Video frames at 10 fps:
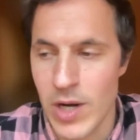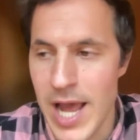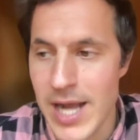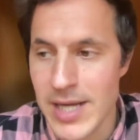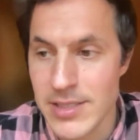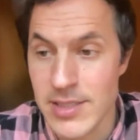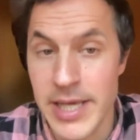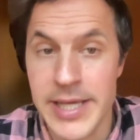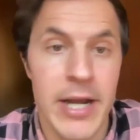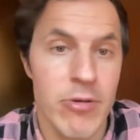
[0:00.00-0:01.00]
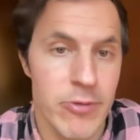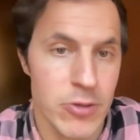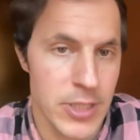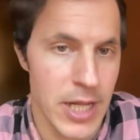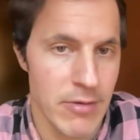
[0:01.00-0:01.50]
to relax and take care of
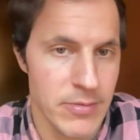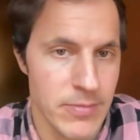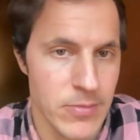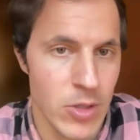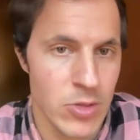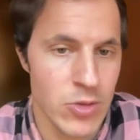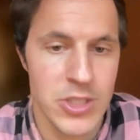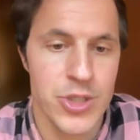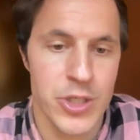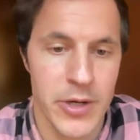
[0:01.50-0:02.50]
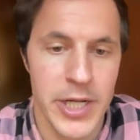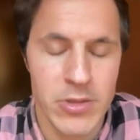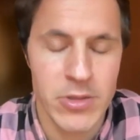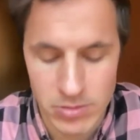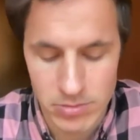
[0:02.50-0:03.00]
yourself. Also, as a
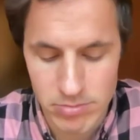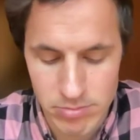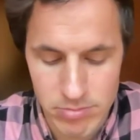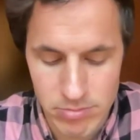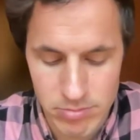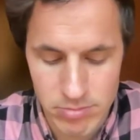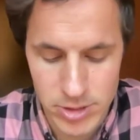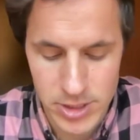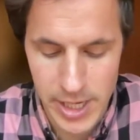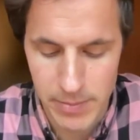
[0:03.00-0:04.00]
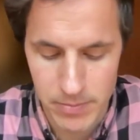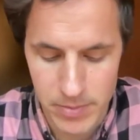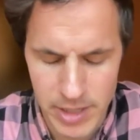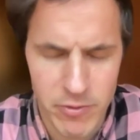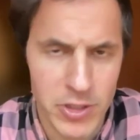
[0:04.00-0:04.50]
generator, same.
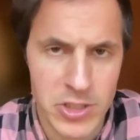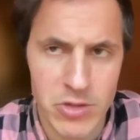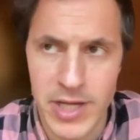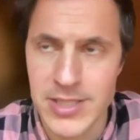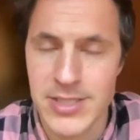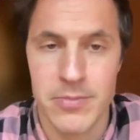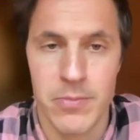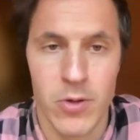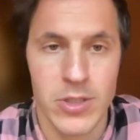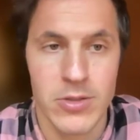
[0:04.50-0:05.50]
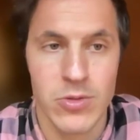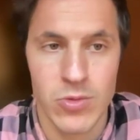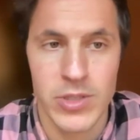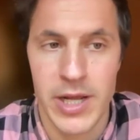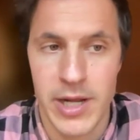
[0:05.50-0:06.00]
Like for each of us, it's important
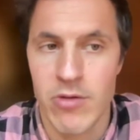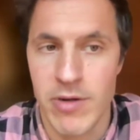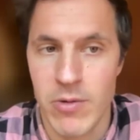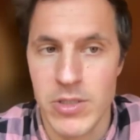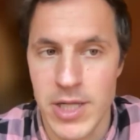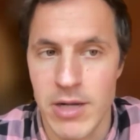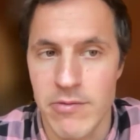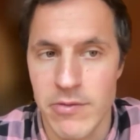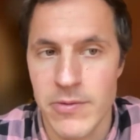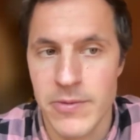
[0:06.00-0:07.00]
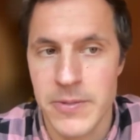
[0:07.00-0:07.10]
to take care of ourselves.